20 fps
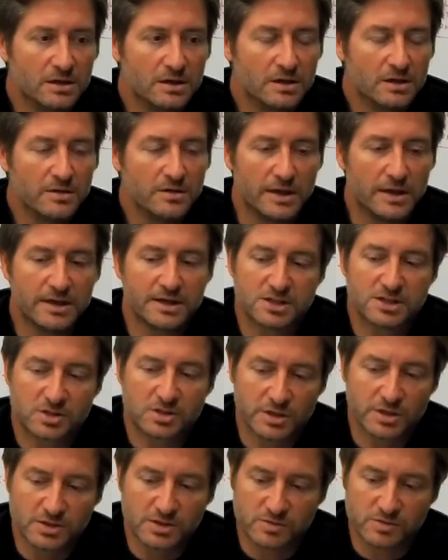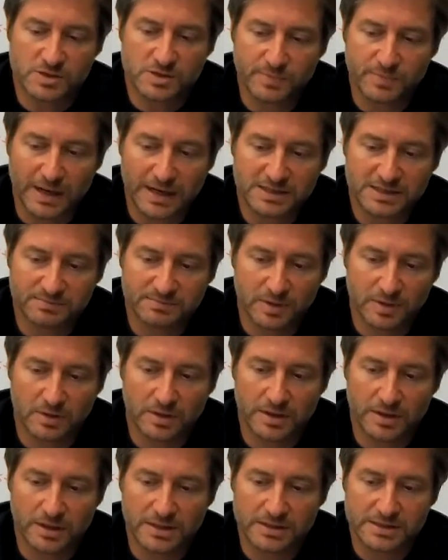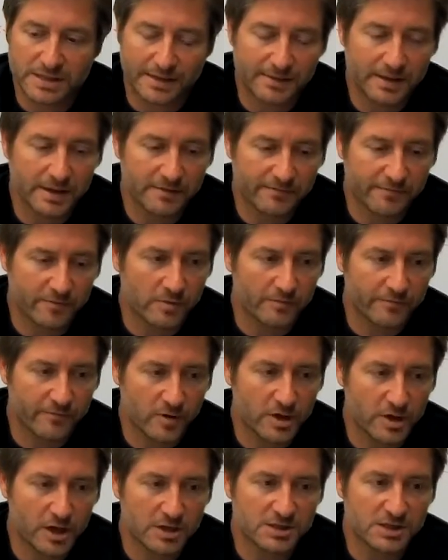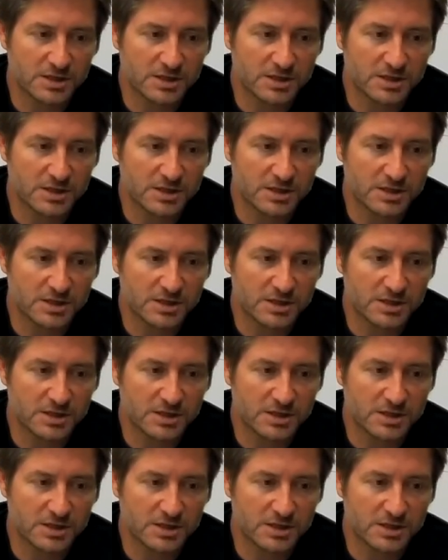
industry's responsibility is, I think for years it's